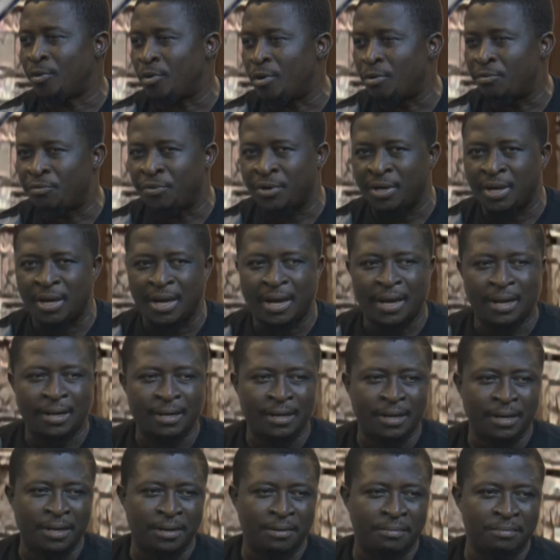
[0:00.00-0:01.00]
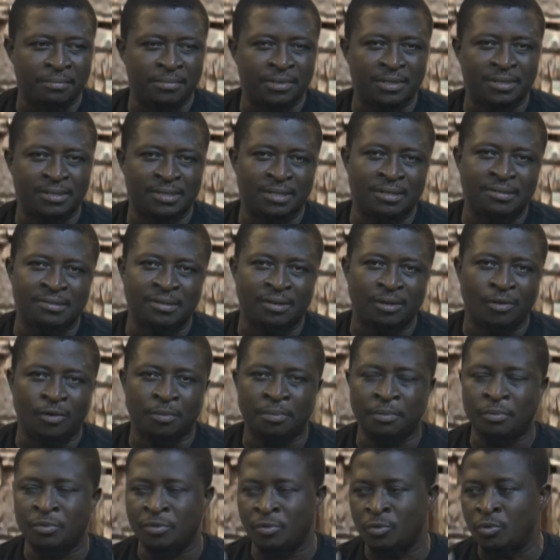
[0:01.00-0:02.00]
recovery, and um, it tells a lot
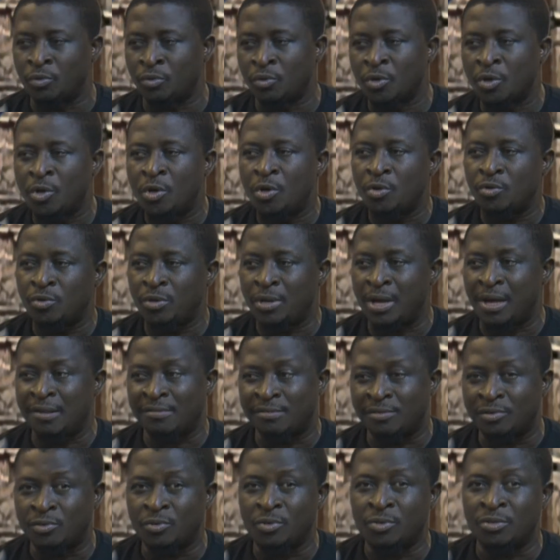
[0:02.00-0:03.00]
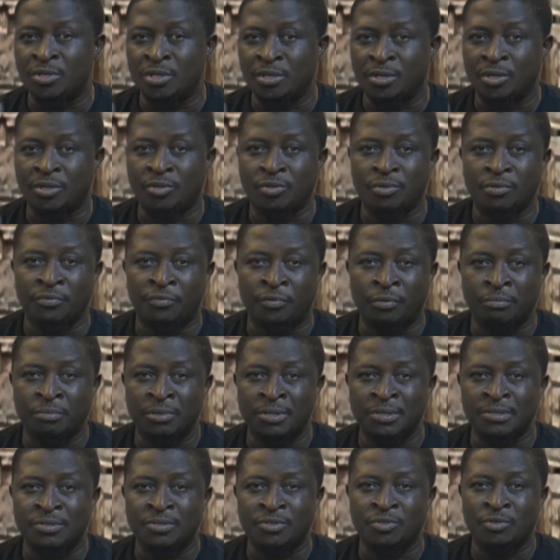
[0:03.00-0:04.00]
of people, look, you guys need to take a cue
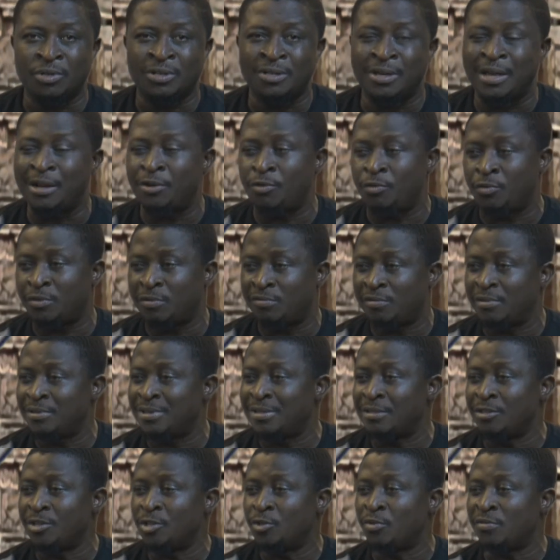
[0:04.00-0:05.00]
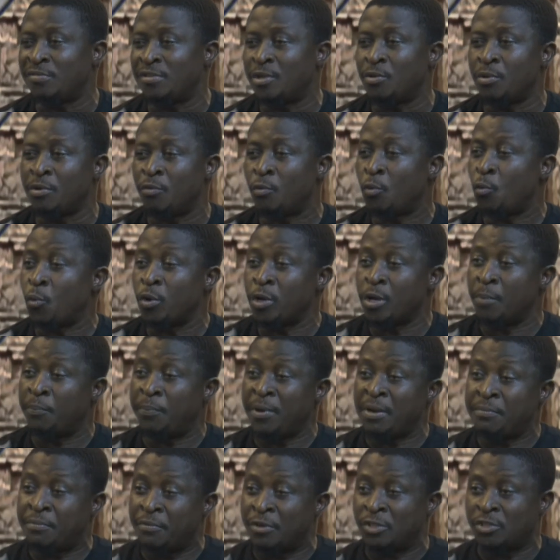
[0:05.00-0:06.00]
from this. You, get, you need to stay away. When you're
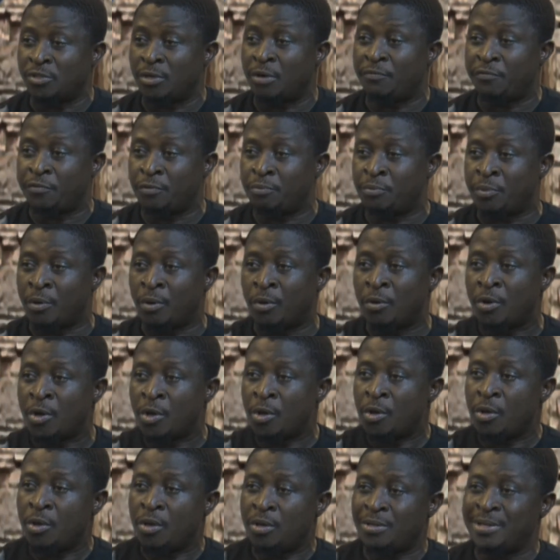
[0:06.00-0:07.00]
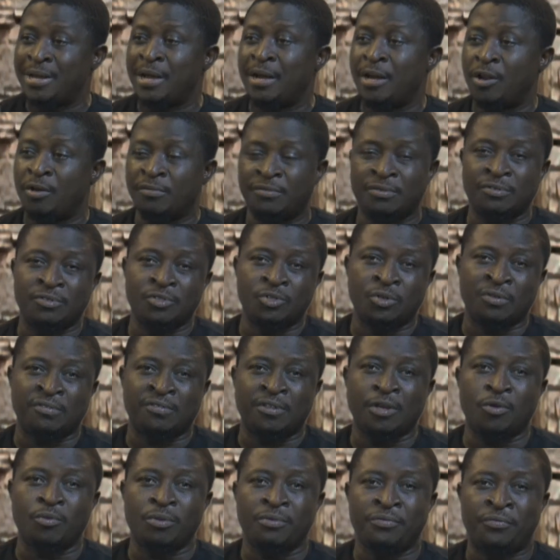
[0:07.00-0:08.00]
playing professional football, there are a lot of things you need to
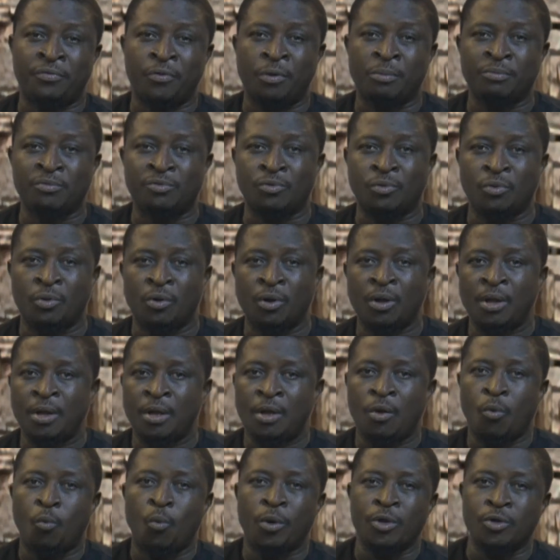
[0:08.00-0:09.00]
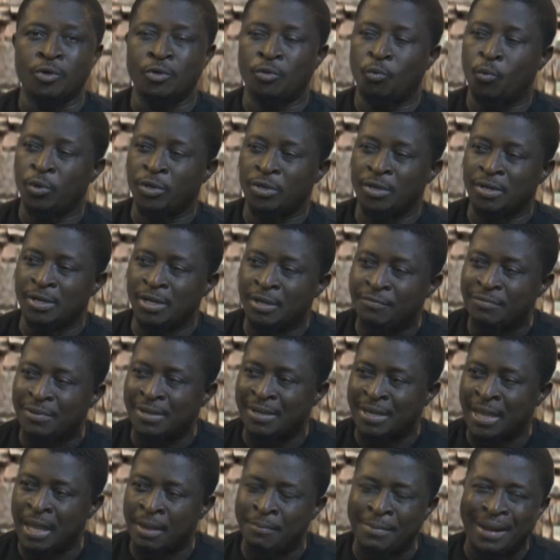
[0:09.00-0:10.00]
stay away from. So when you when you leave the
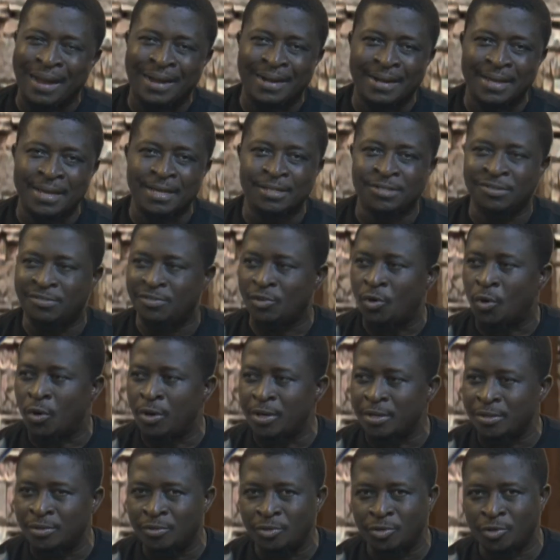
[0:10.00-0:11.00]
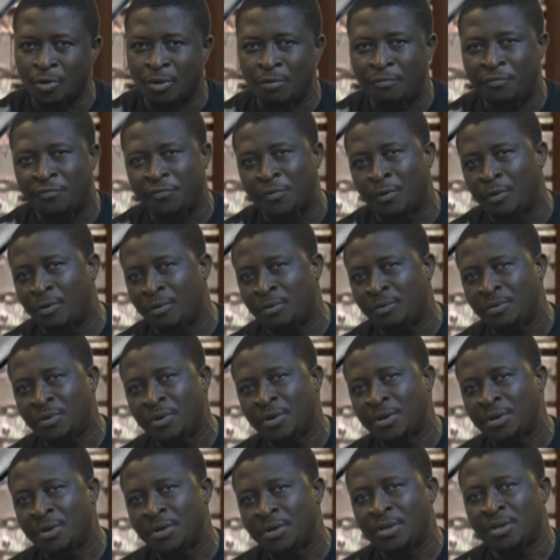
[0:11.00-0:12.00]
game and age is calling, you don't fall,
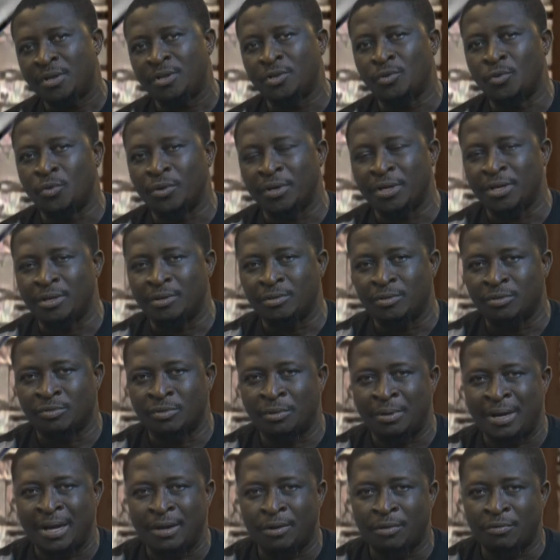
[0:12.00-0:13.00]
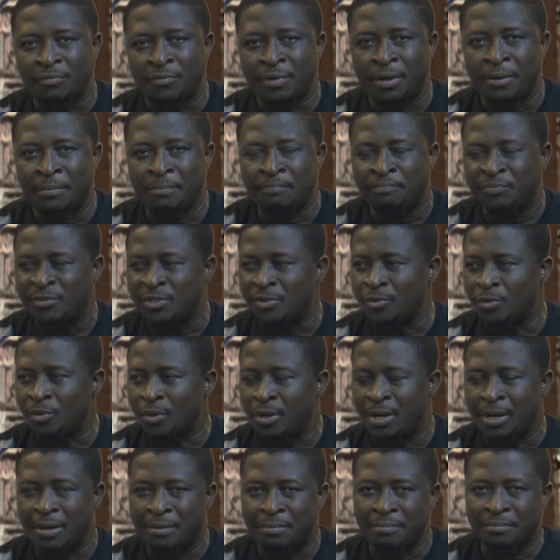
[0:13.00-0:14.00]
you know, ill to some kind of um, you
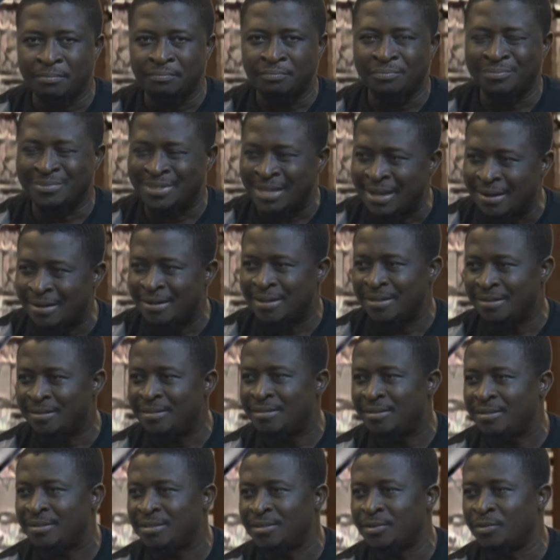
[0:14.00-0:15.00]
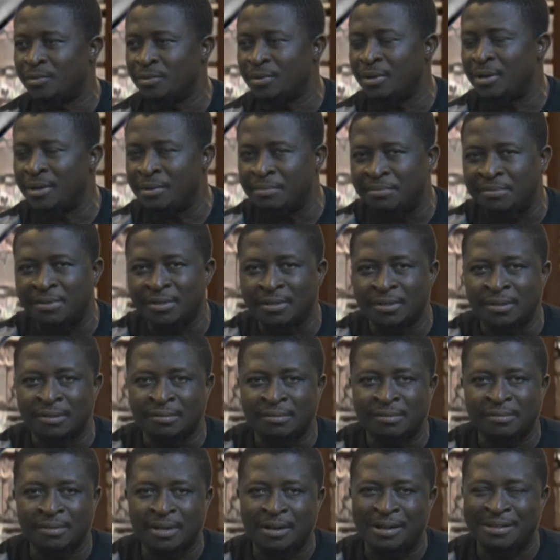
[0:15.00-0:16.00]
know um, deadly you know uh,
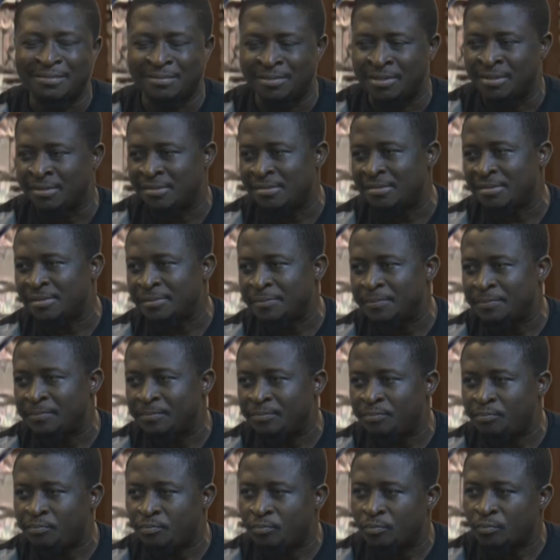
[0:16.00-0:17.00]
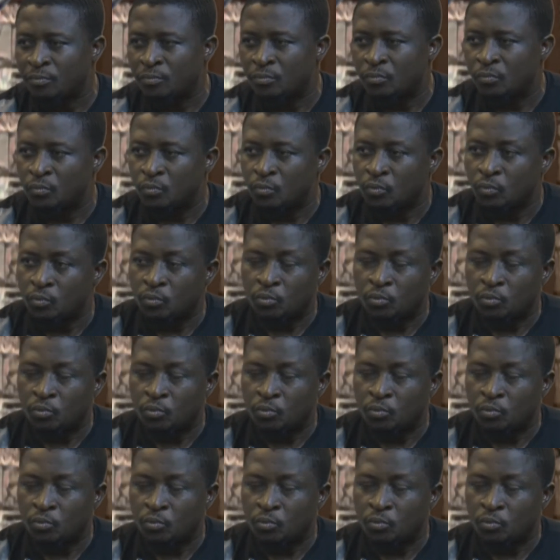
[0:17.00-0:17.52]
sickness as this. That is